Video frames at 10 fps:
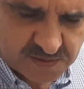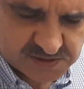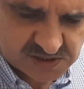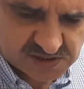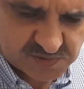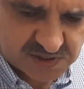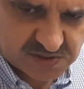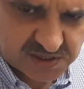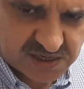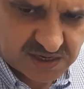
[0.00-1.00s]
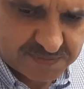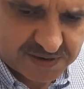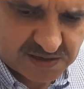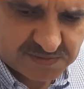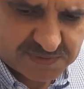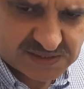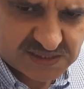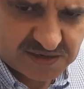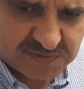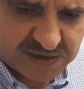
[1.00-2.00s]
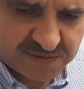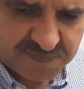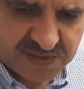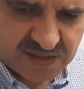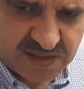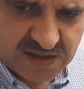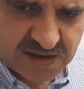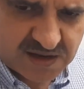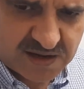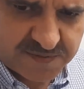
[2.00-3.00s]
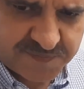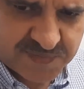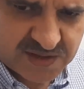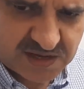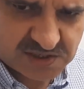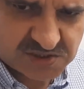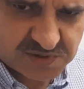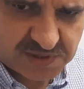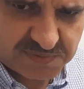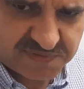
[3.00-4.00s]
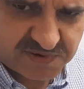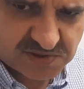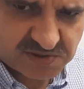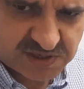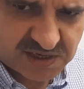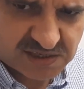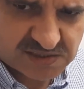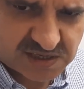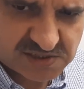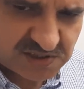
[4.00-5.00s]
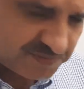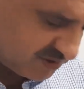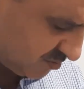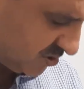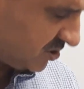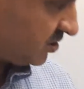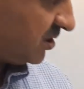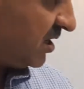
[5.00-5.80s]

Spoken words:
since we are talking about, but anyway, actually before talking about isomers, we should